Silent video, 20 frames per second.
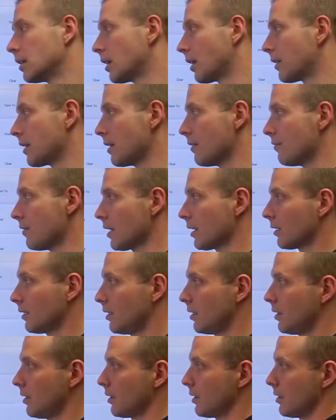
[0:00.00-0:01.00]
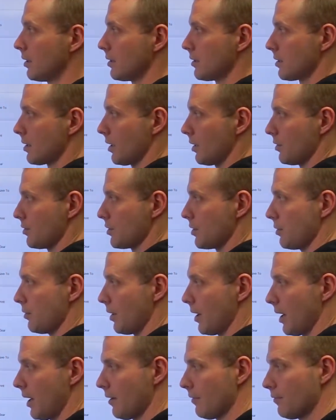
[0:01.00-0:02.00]
Now, the event log tells
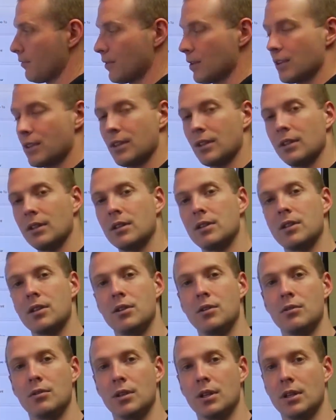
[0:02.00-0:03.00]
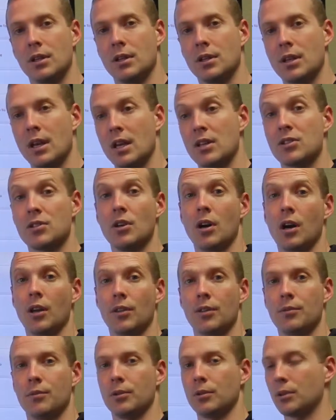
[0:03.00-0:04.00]
you everything that the unit has
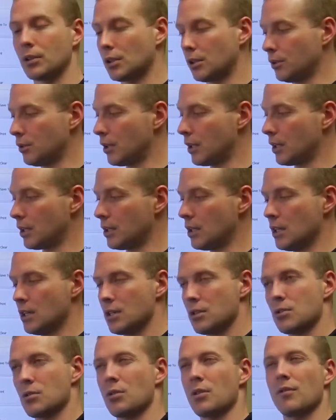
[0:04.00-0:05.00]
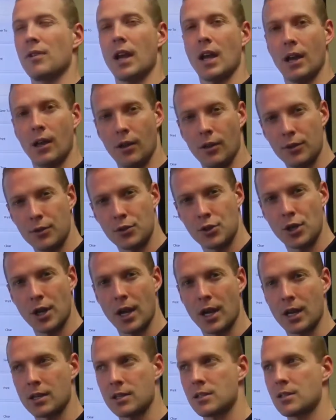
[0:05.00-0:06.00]
gone through, including sort of health
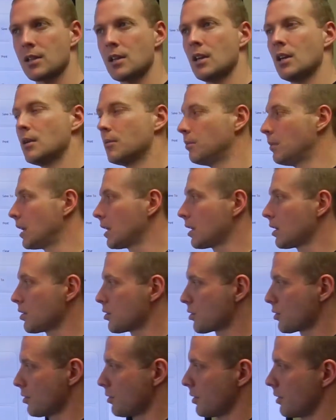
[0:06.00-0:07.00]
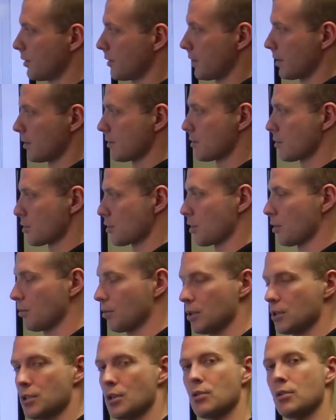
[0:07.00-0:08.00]
checks, making sure that things are
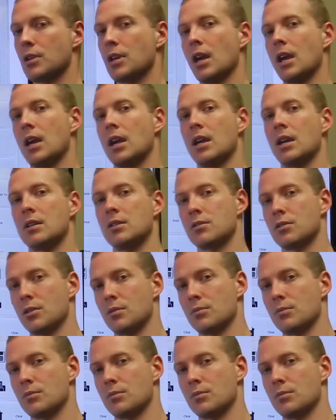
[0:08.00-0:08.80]
shown as okay in